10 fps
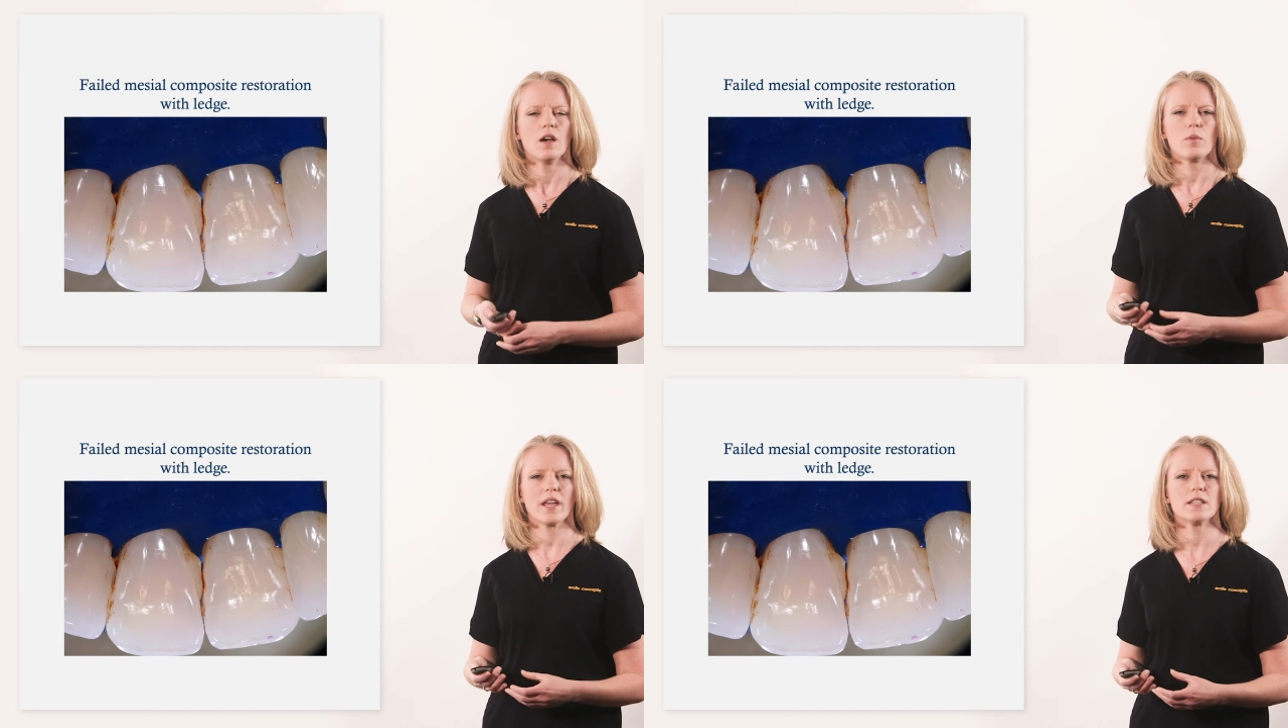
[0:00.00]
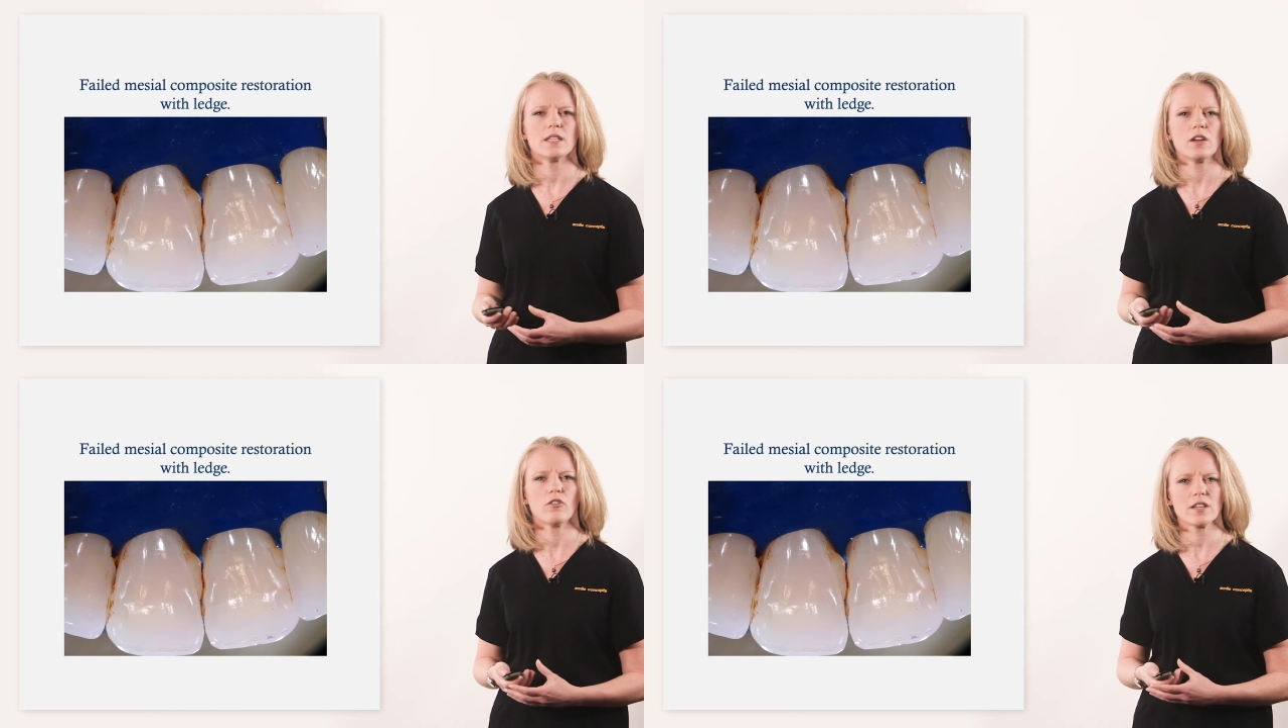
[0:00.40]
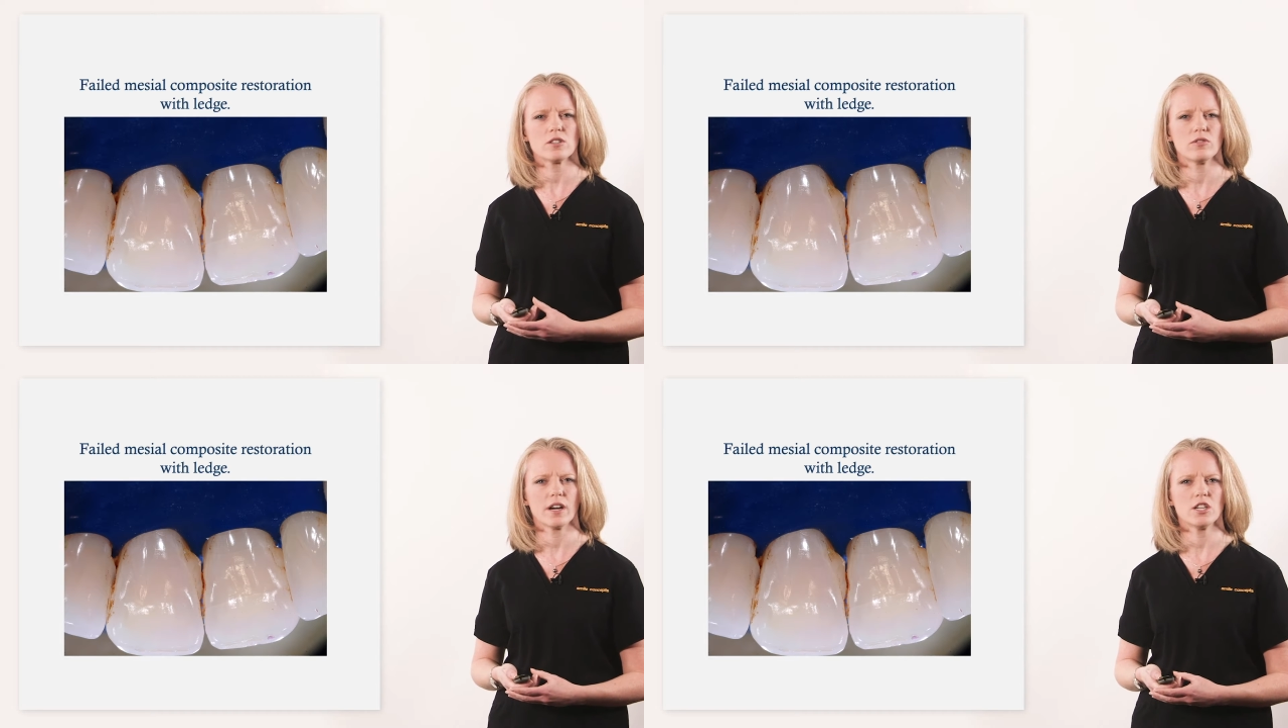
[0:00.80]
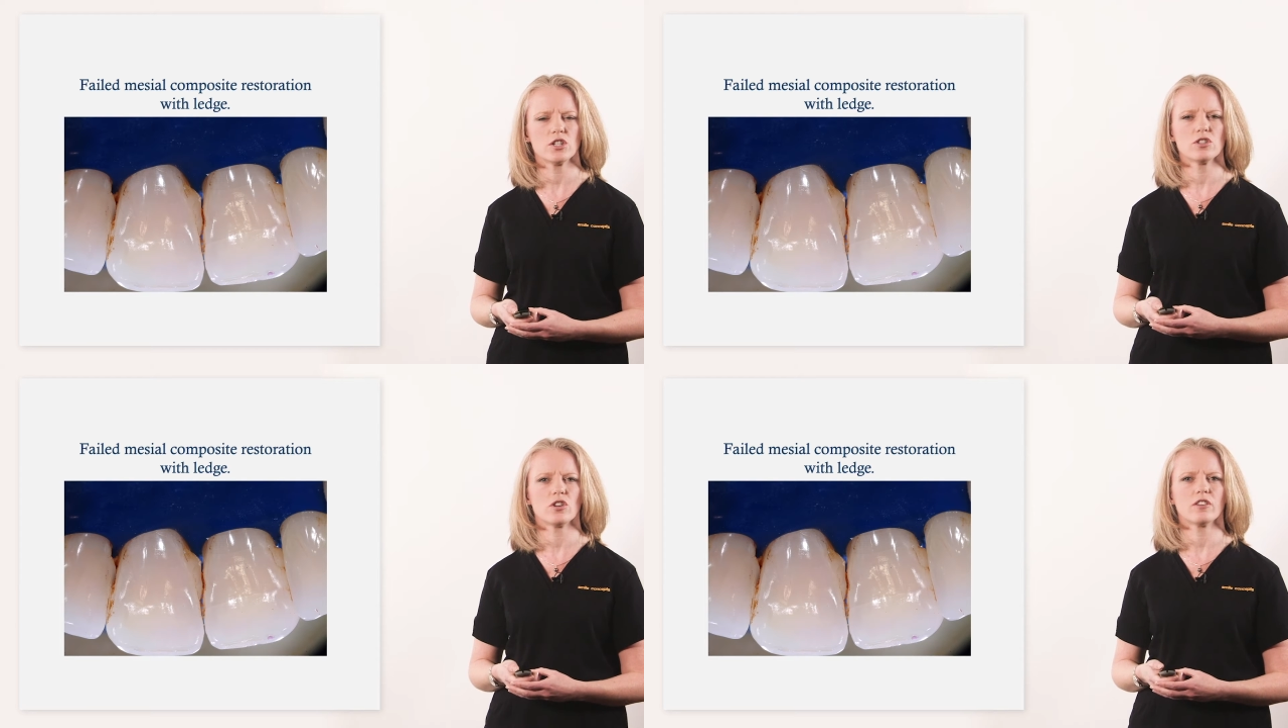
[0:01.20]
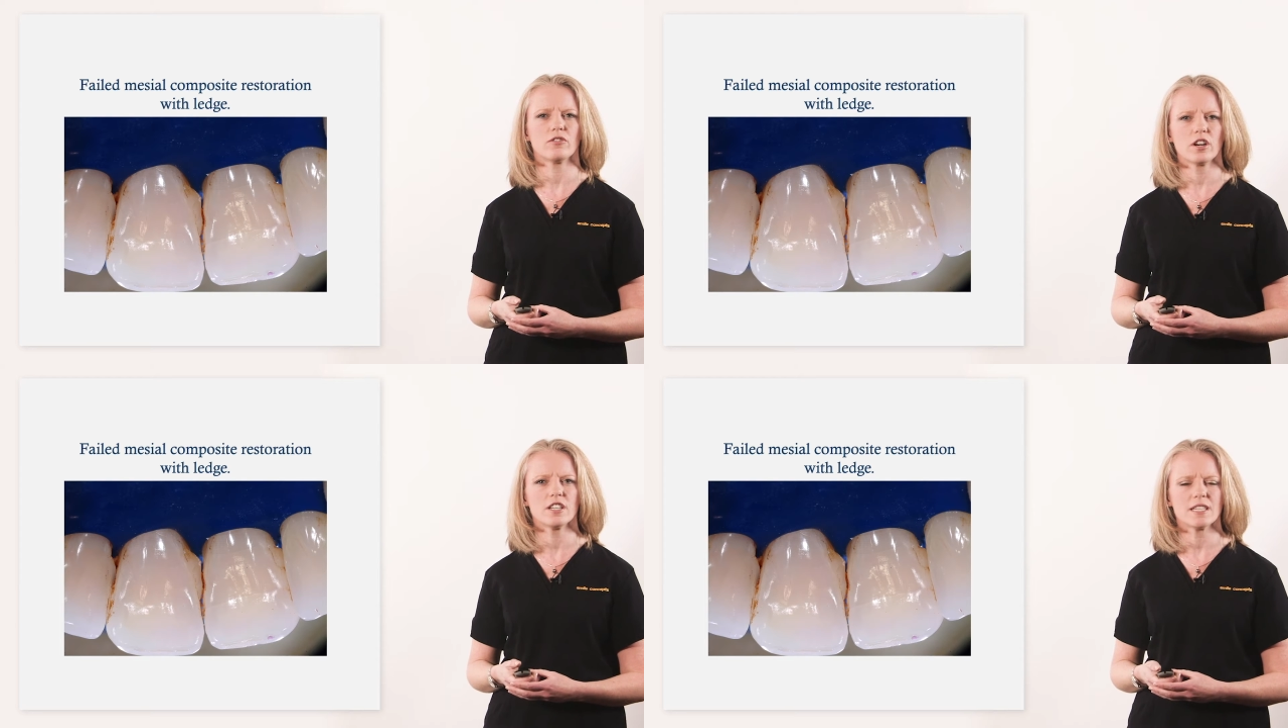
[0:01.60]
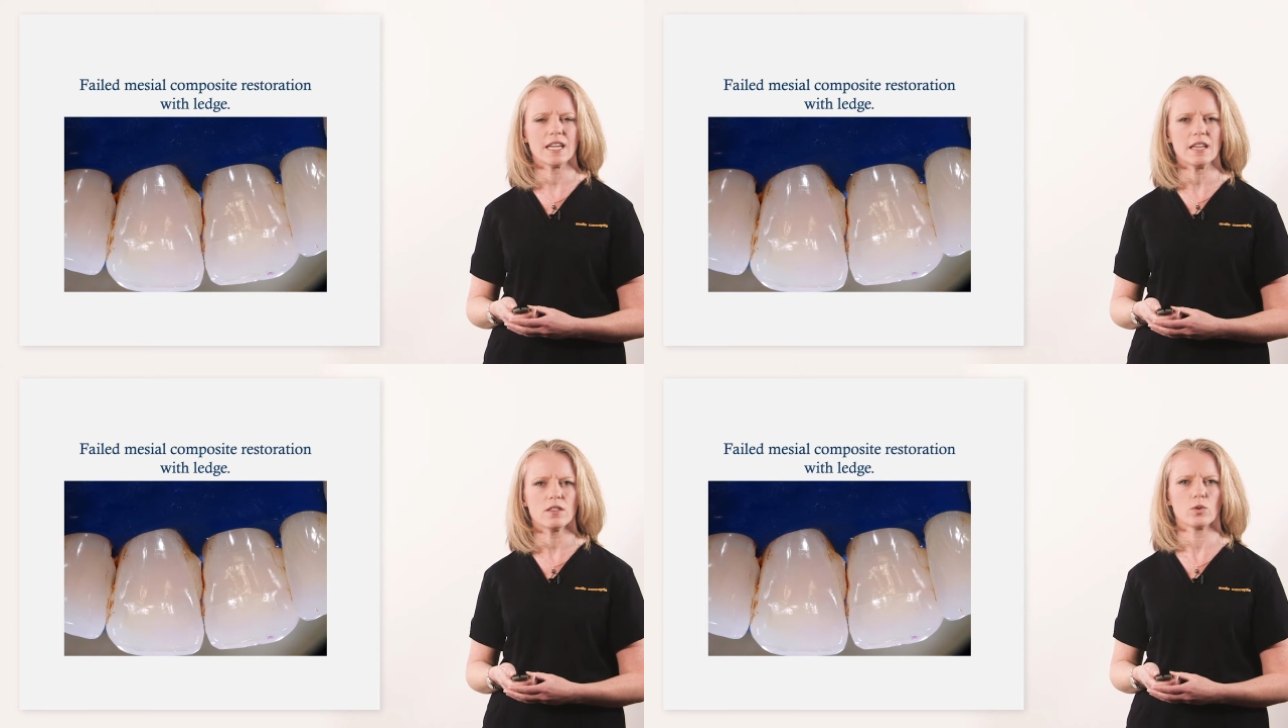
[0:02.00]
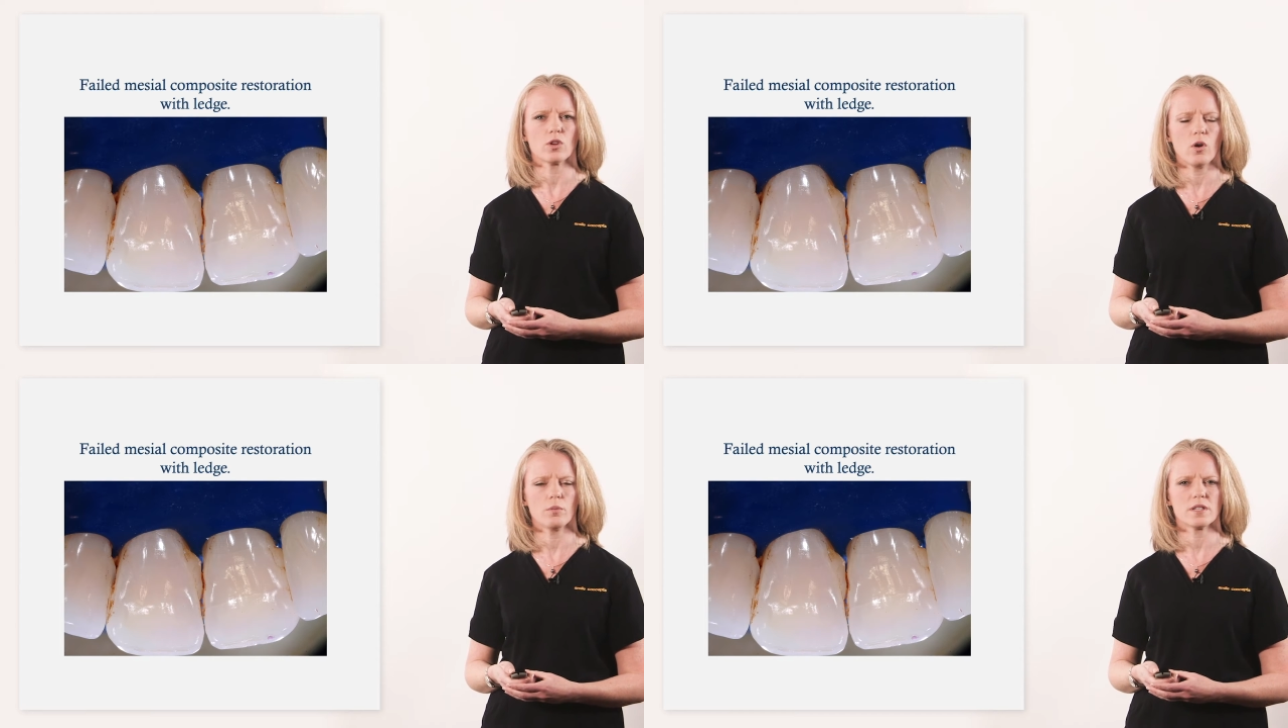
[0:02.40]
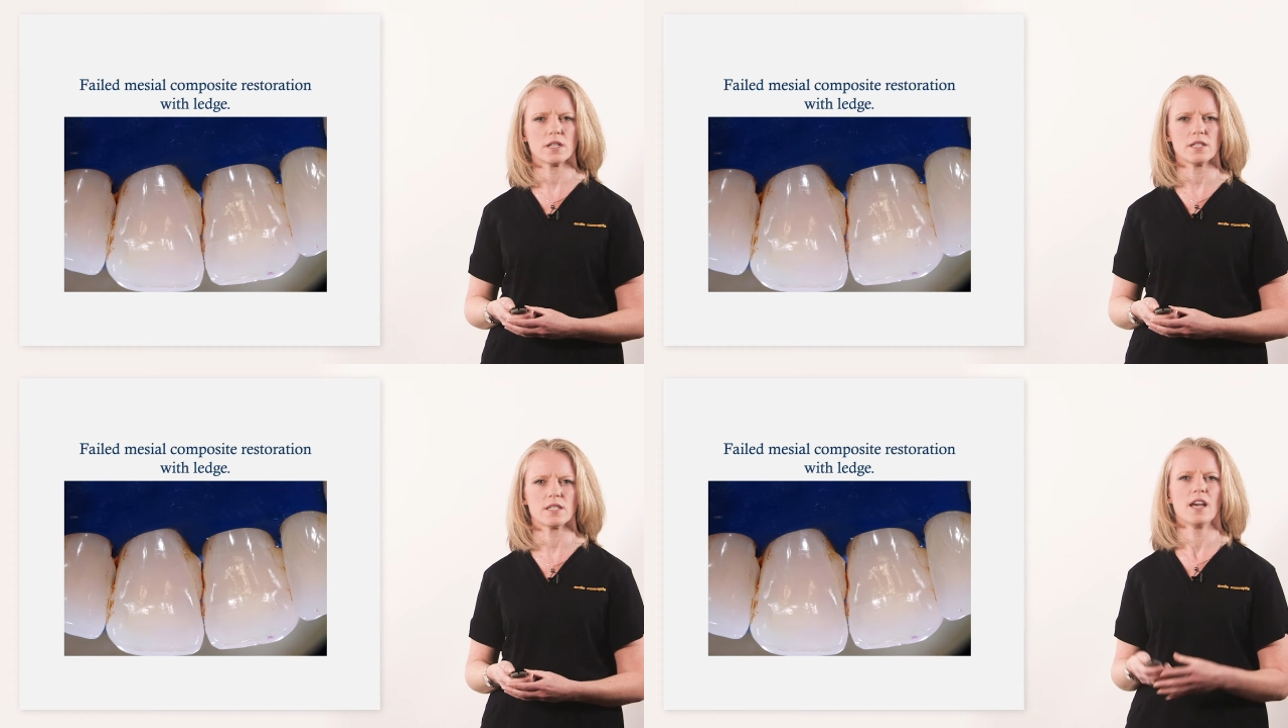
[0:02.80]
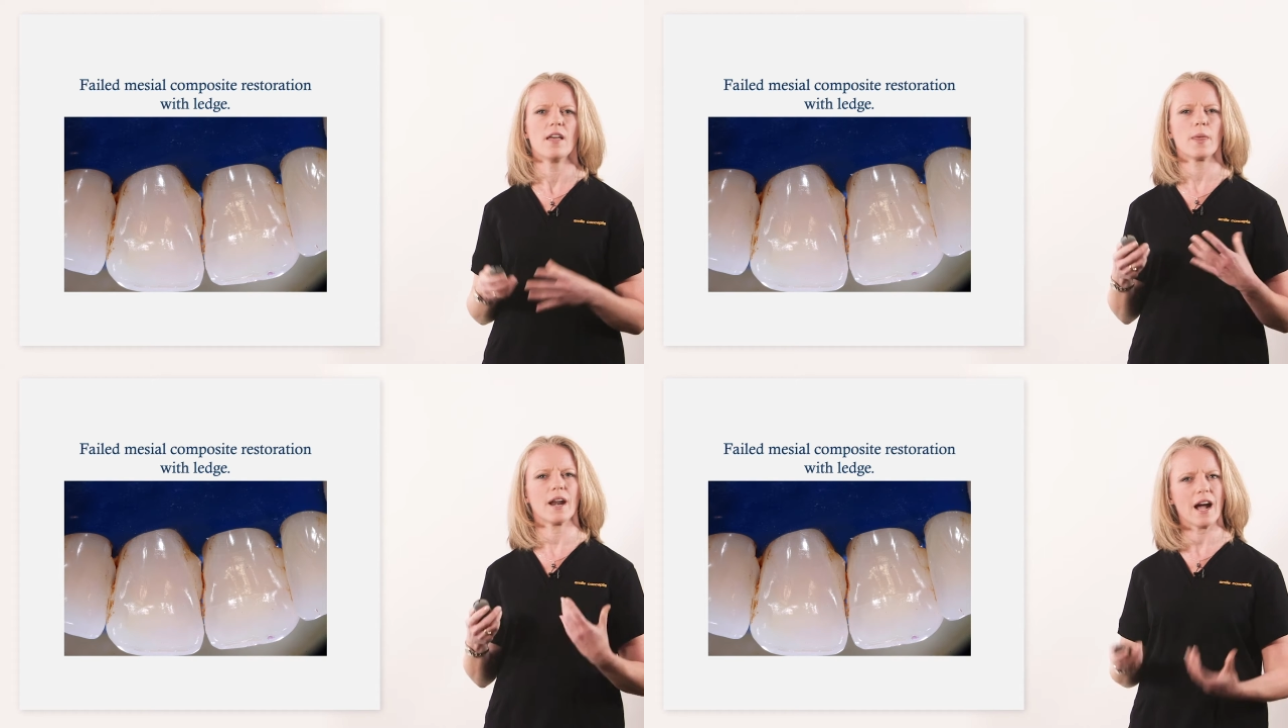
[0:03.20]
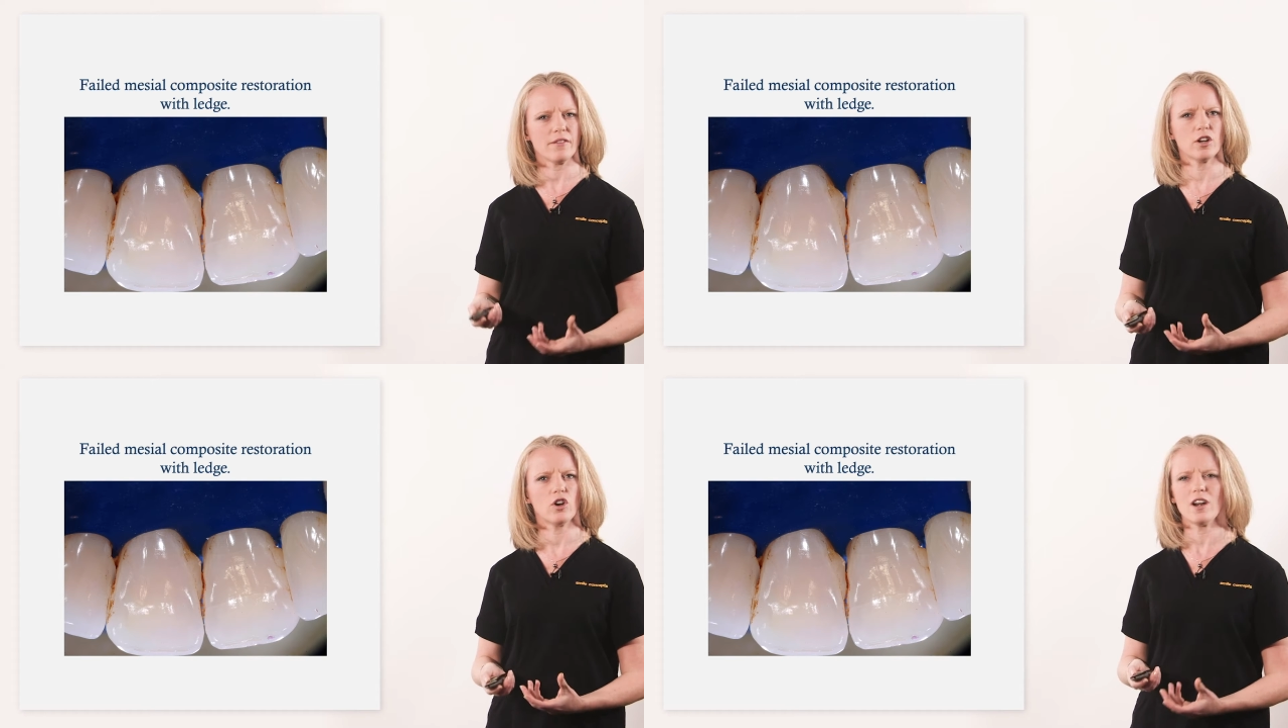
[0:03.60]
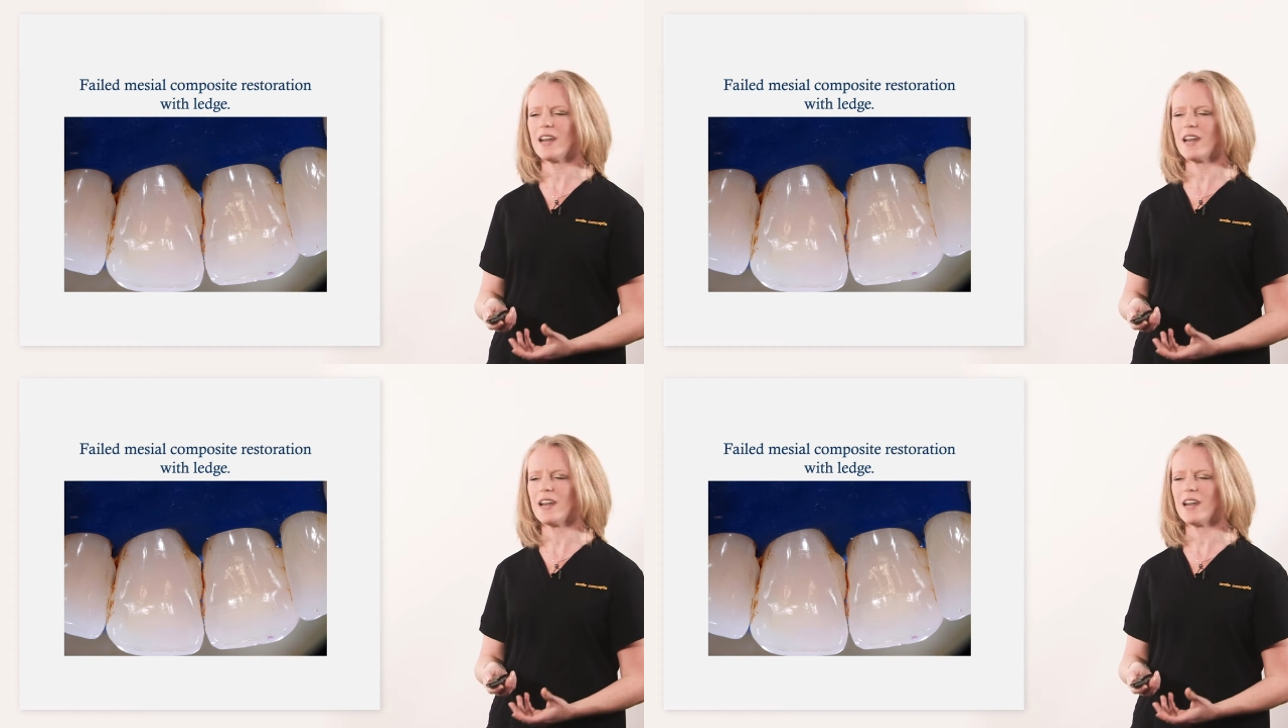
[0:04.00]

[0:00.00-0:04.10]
placing restorations on front teeth with composites that haven't got